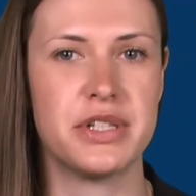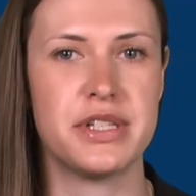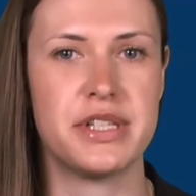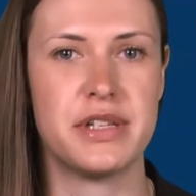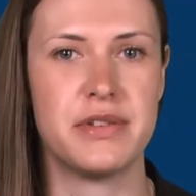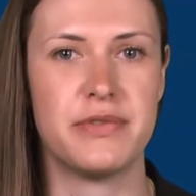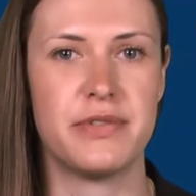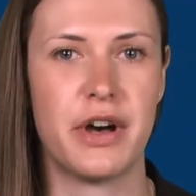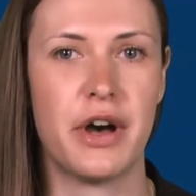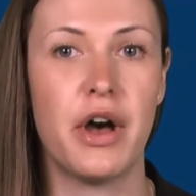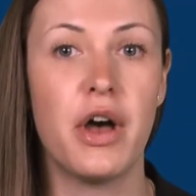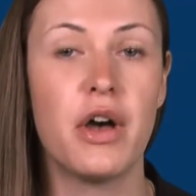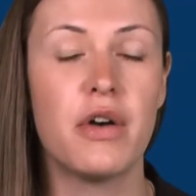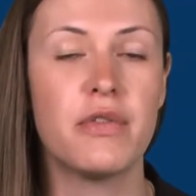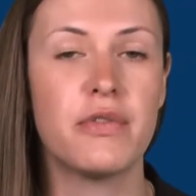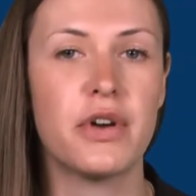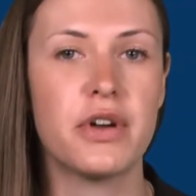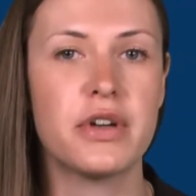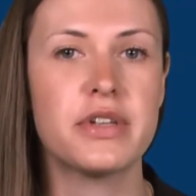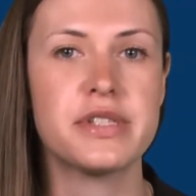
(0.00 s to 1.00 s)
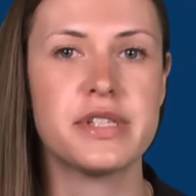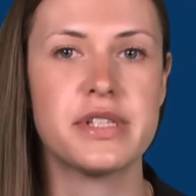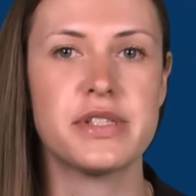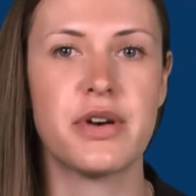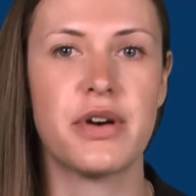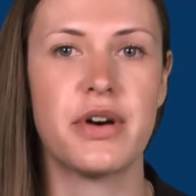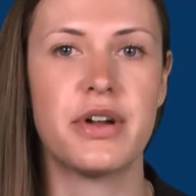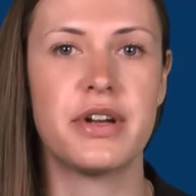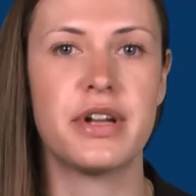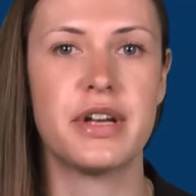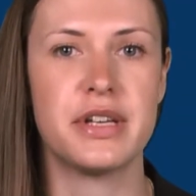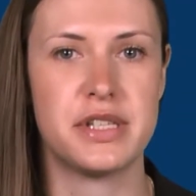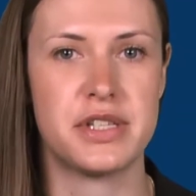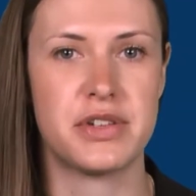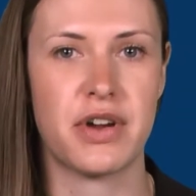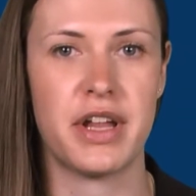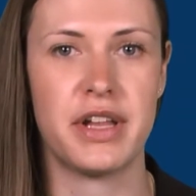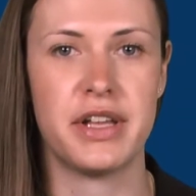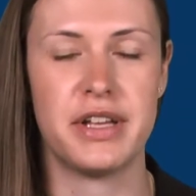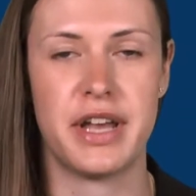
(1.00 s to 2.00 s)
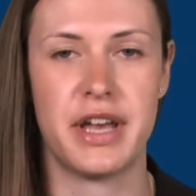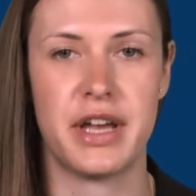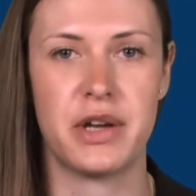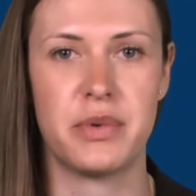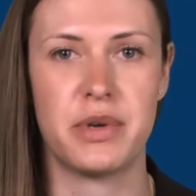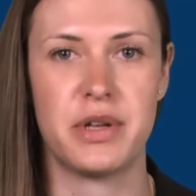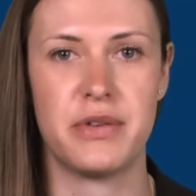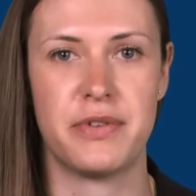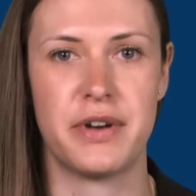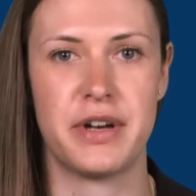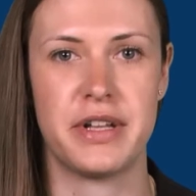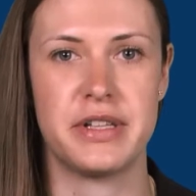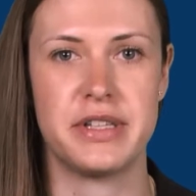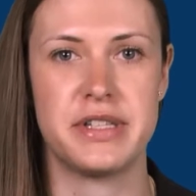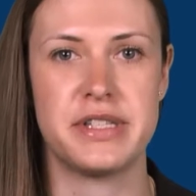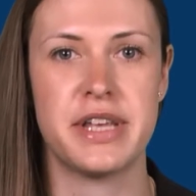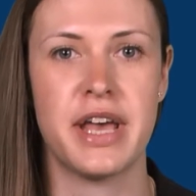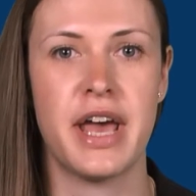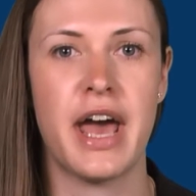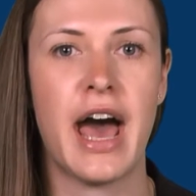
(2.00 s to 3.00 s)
at CIFR focuses on Australian equity funds